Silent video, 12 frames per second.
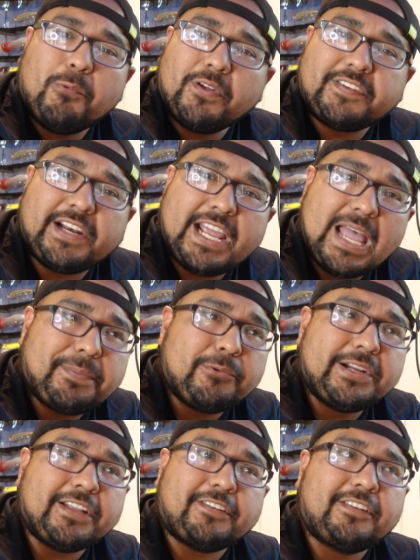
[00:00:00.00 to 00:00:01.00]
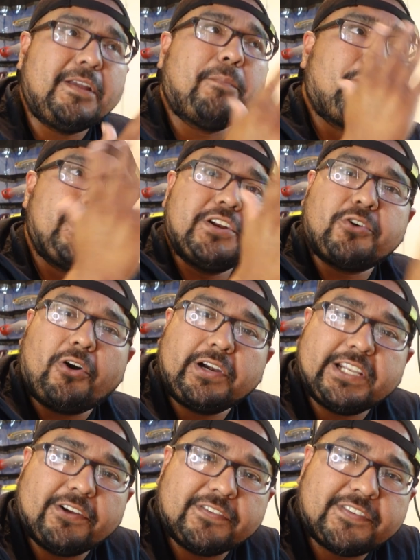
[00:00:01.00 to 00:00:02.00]
What's going to happen when it gets pretty
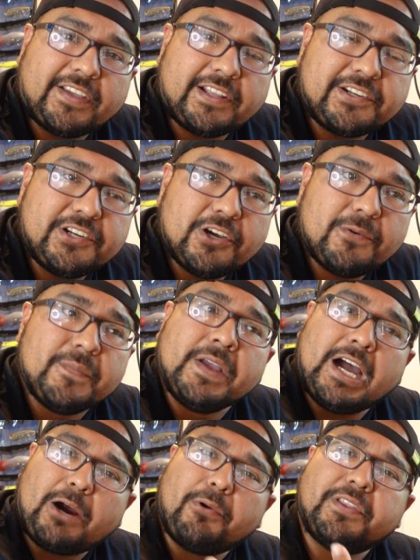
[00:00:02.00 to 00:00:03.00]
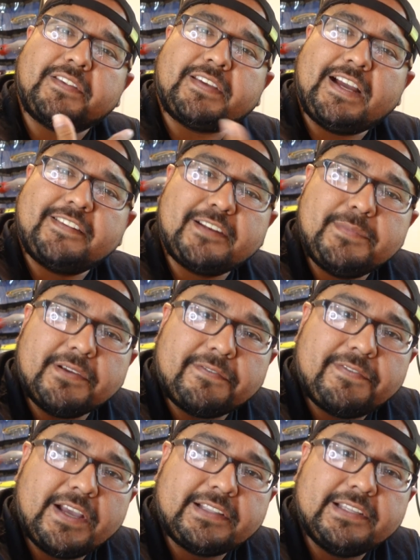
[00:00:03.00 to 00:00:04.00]
dark outside, you know? How are the tides going to be
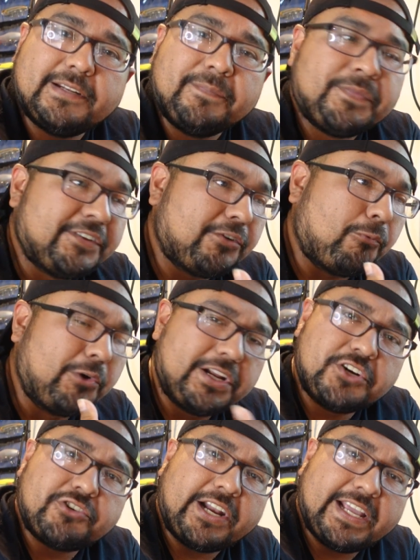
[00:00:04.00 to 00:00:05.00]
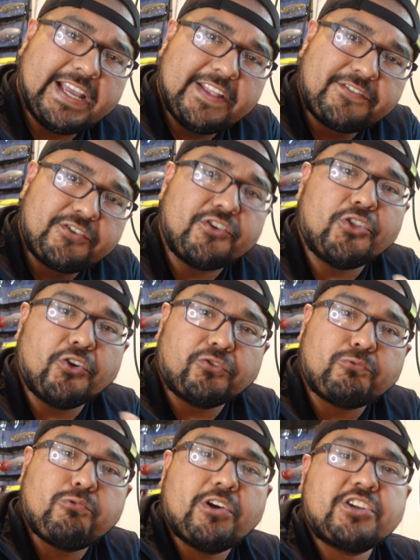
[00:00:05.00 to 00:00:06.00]
affected? So we're going to try to answer
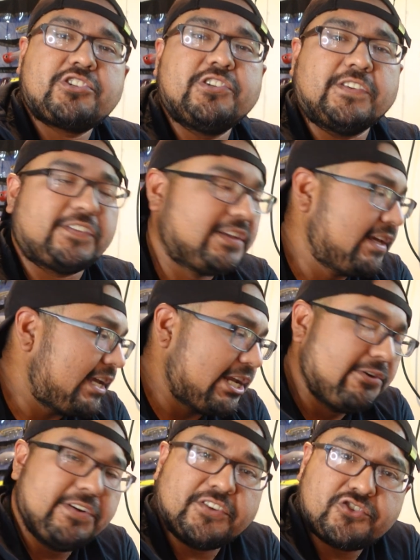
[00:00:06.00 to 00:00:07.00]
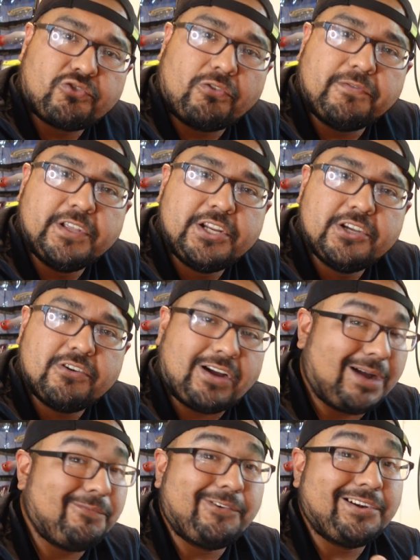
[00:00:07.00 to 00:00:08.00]
those questions here in this short video.
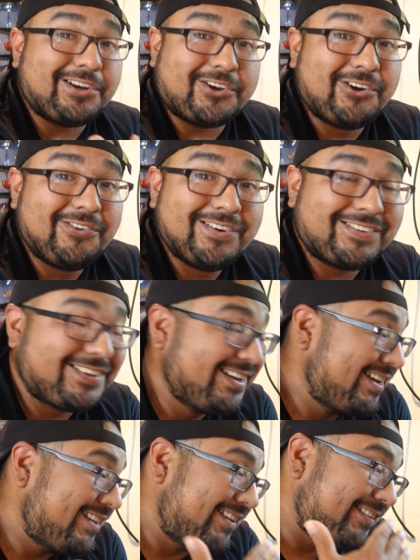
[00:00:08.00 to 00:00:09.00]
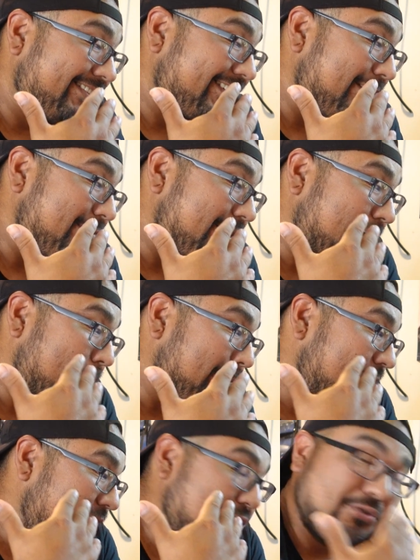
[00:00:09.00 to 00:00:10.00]
I'm very curious. This is going to be a
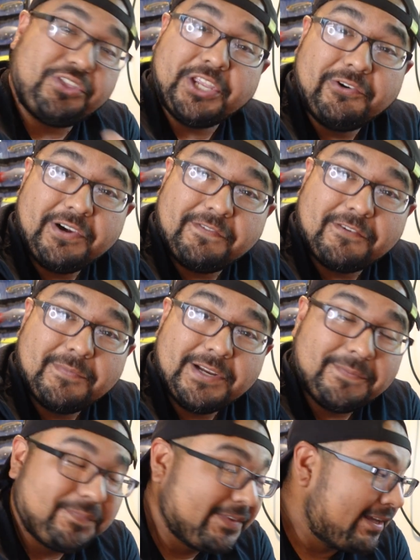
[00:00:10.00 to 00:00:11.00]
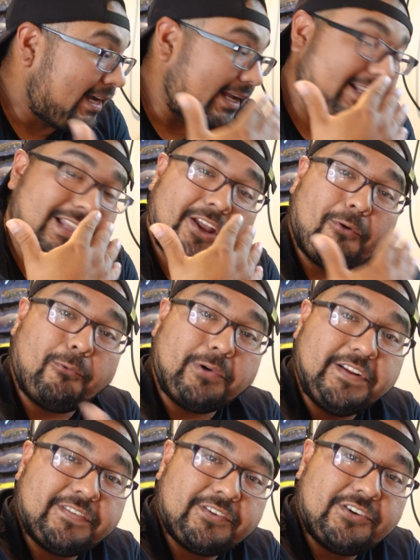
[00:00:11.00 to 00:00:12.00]
completely new theory for me. I did a lot of
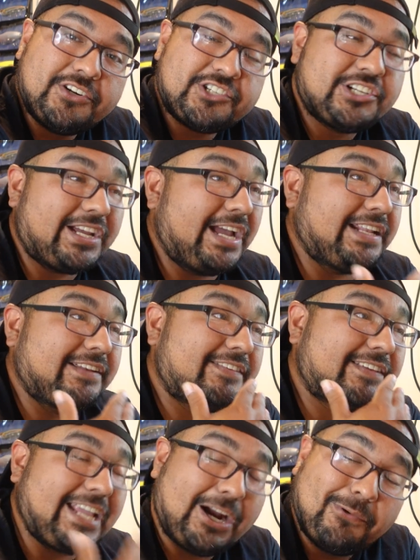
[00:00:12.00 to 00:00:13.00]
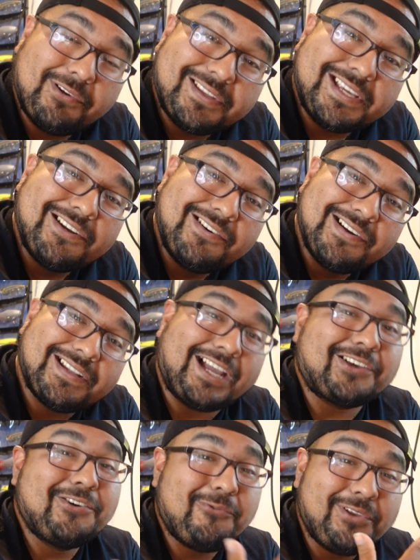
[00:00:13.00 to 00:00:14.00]
research. I scoured the internet. I
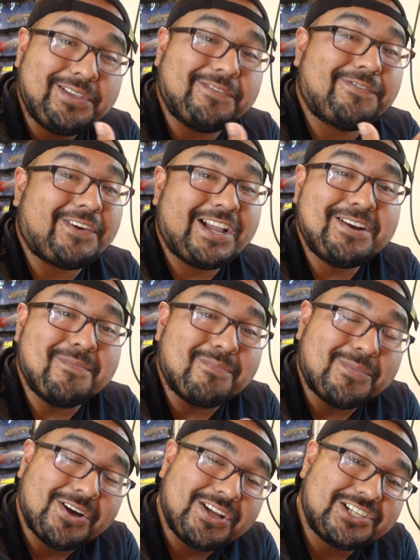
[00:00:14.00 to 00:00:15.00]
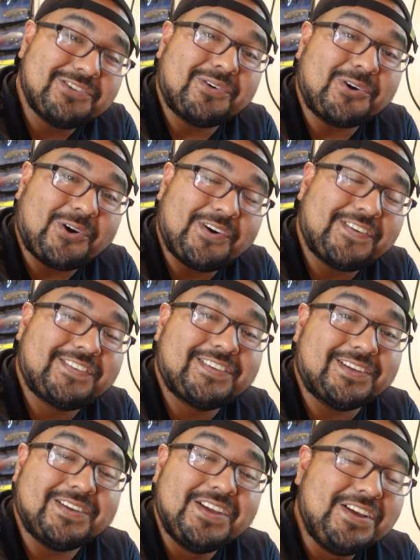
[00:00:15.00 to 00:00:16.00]
couldn't really find much in regards
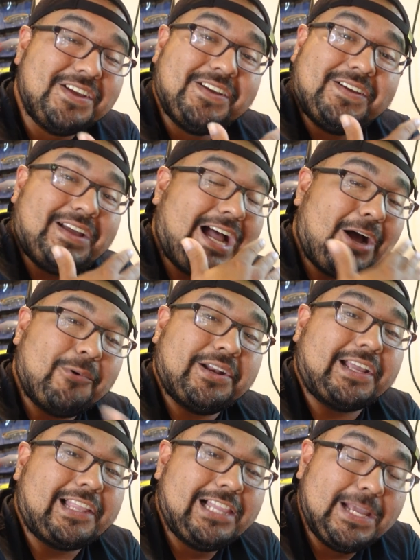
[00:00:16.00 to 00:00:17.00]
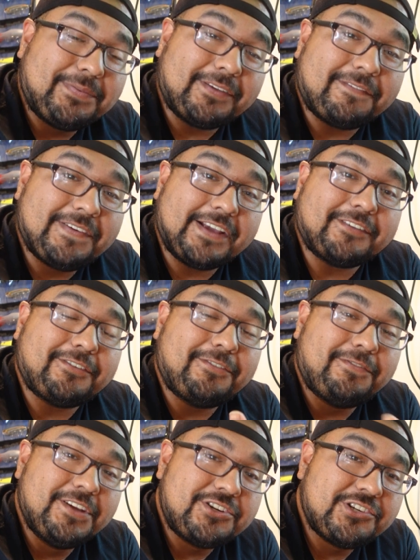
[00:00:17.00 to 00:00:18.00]
to how an eclipse affects
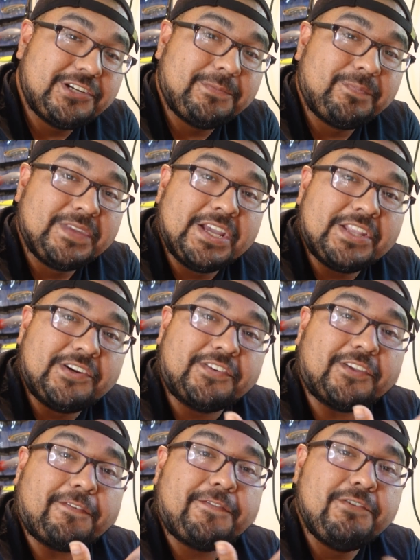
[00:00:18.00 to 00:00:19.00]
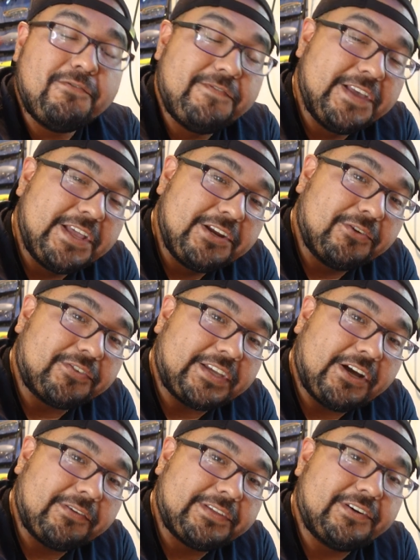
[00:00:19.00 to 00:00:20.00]
fishing. There's a few videos
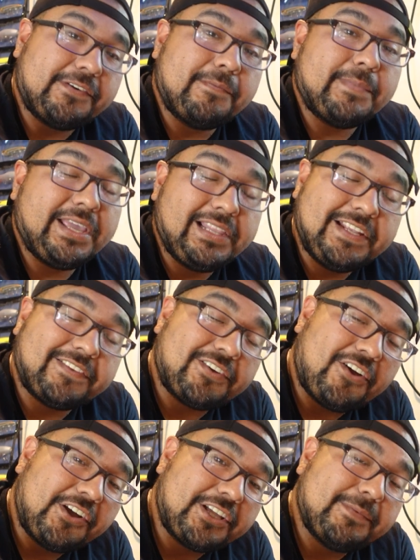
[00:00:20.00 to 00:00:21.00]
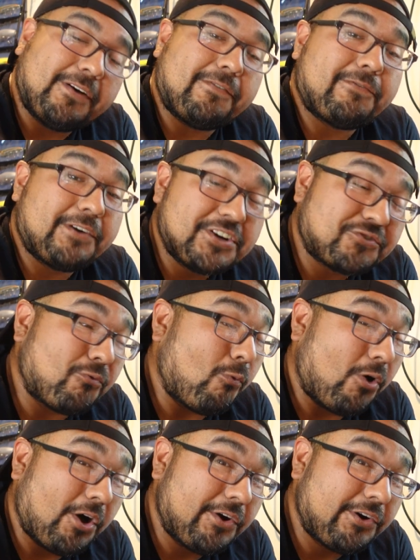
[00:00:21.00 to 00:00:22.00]
out there mainly talking about fresh
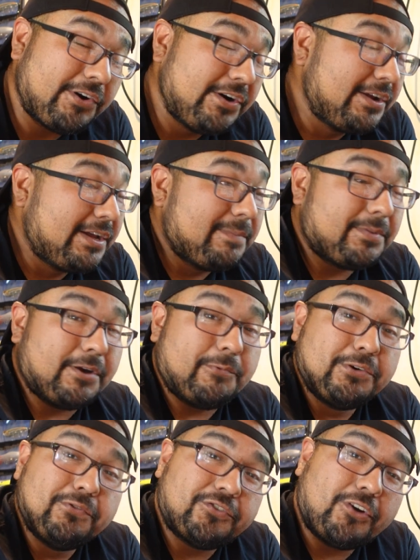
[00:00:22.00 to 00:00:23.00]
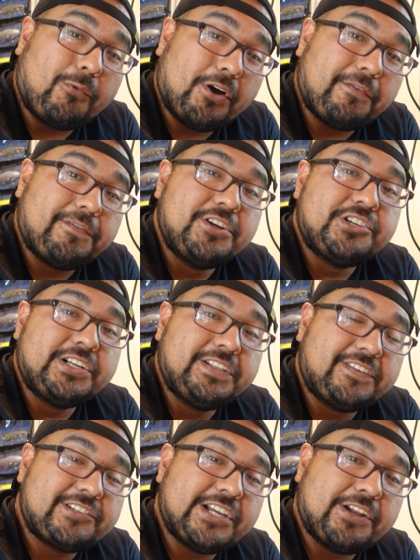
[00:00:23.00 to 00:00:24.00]
water, but we do saltwater fishing in
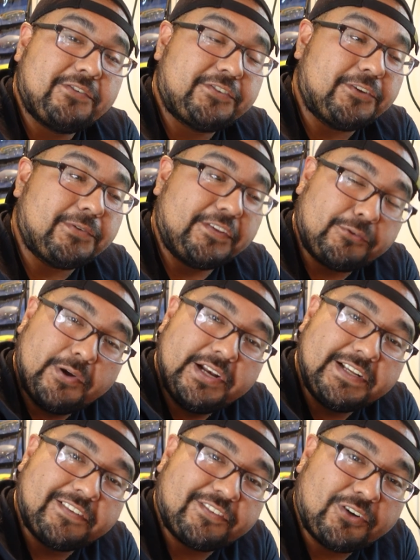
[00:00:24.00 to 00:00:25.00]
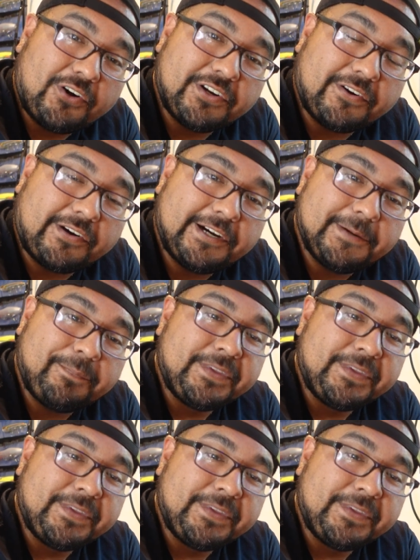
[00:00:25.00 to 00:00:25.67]
this channel, so let's go ahead and get started, all right?